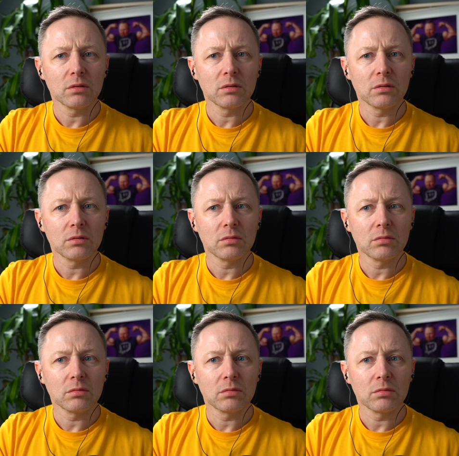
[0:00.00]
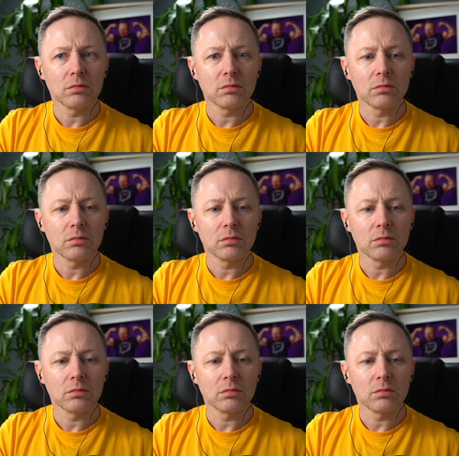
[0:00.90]

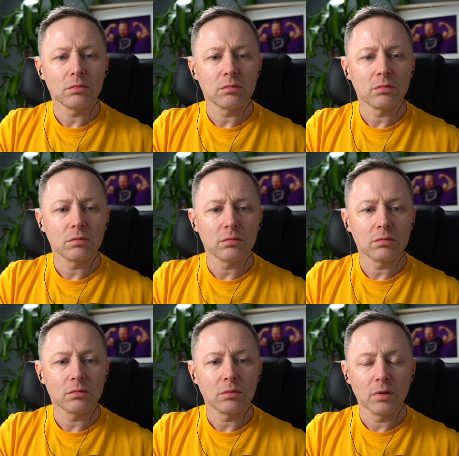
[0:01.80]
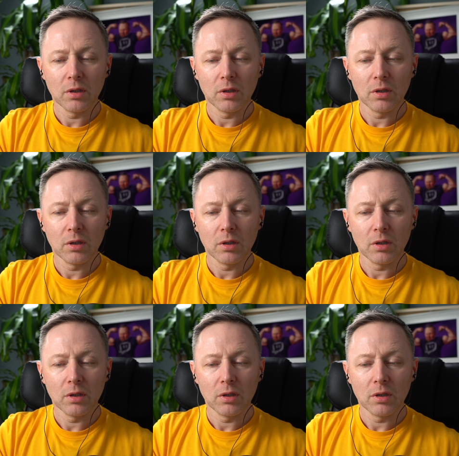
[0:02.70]
Nobody speaks.